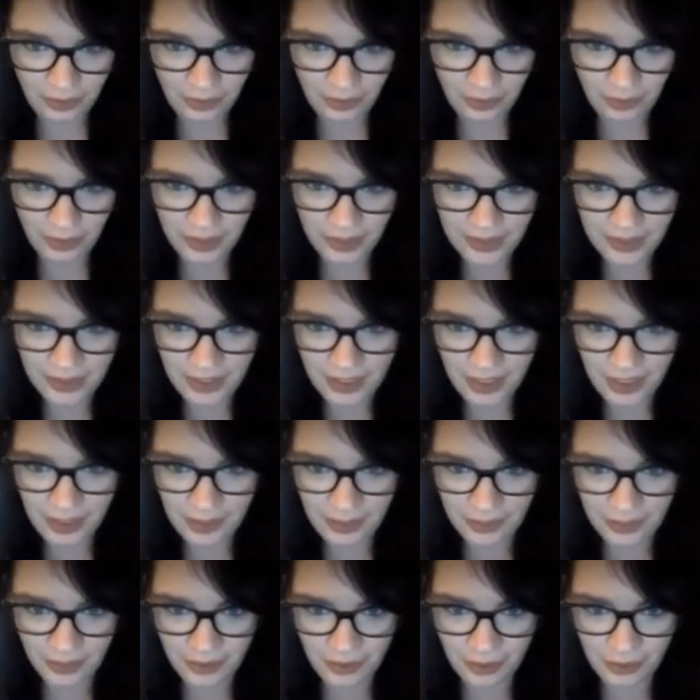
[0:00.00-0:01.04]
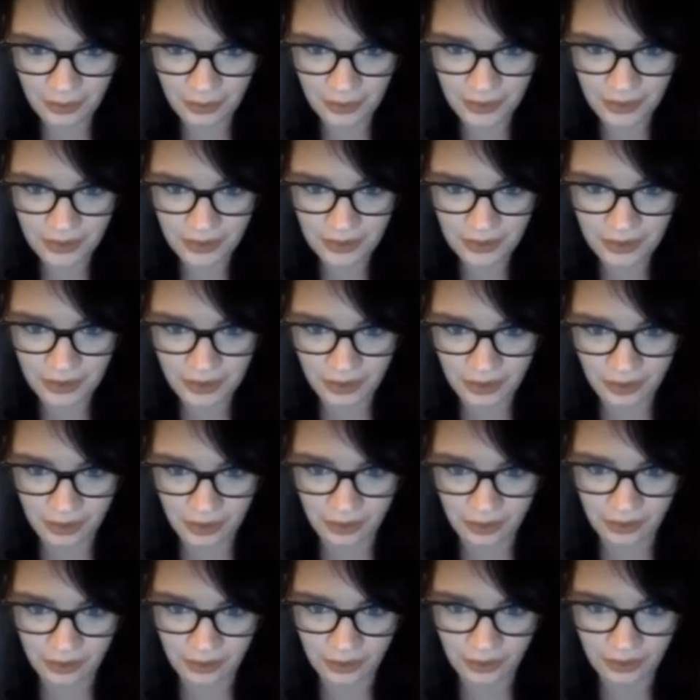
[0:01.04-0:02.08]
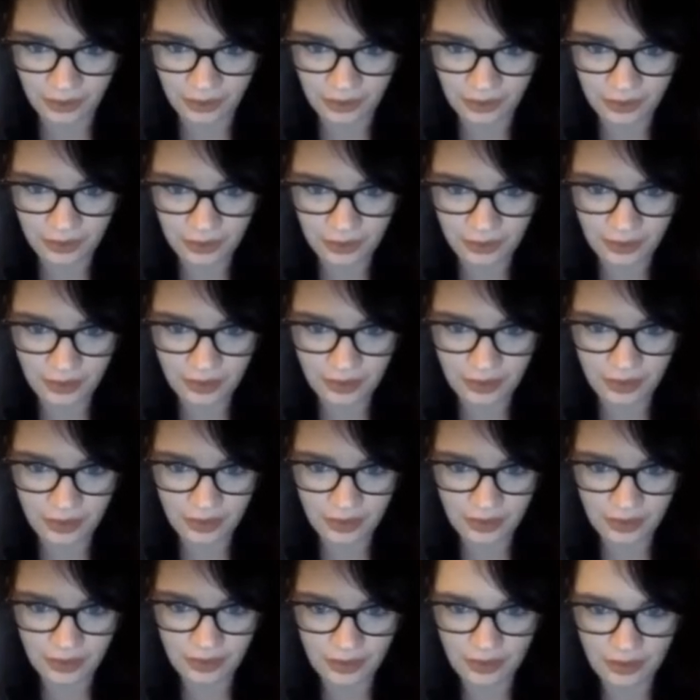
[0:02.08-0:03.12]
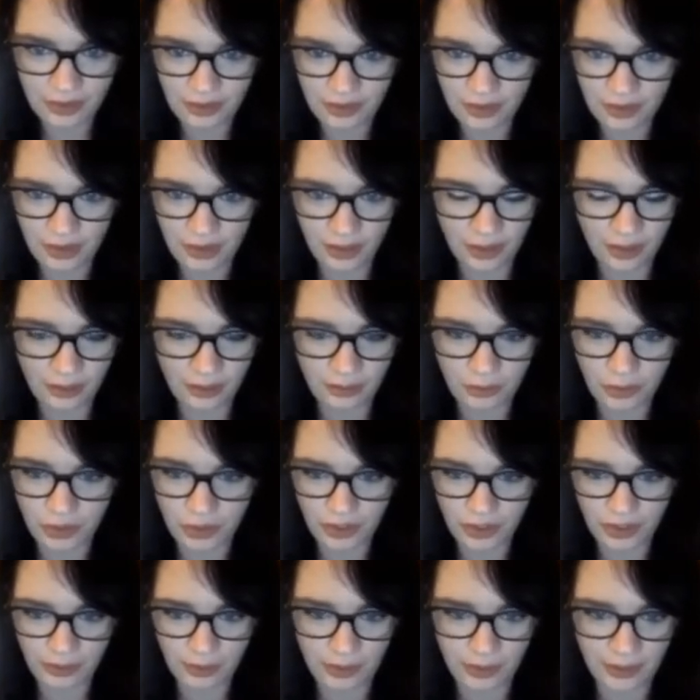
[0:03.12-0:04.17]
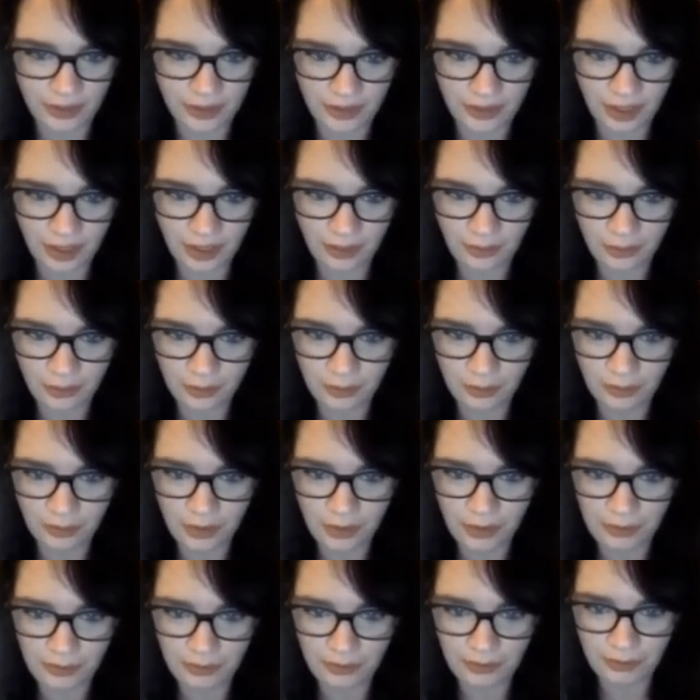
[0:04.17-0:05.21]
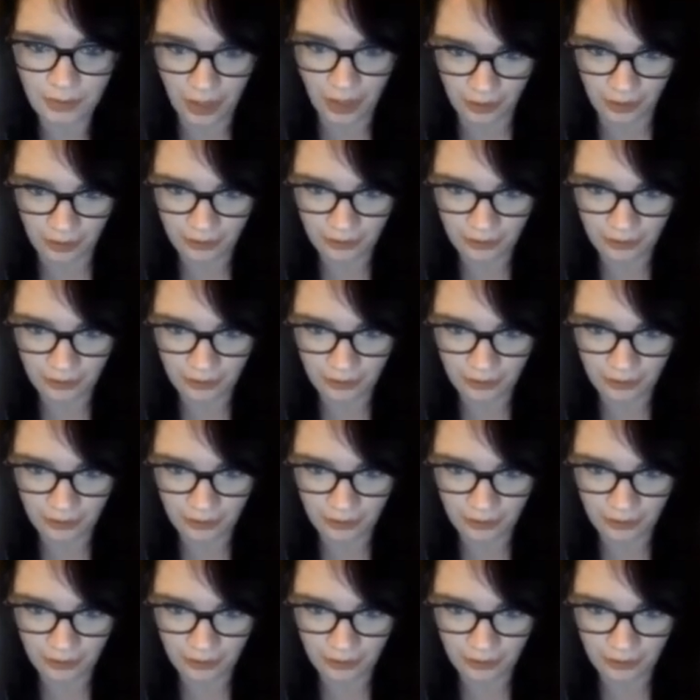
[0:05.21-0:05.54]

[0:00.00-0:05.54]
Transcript: What is the name of the opening song in Beauty and the Beast? That would be Belle.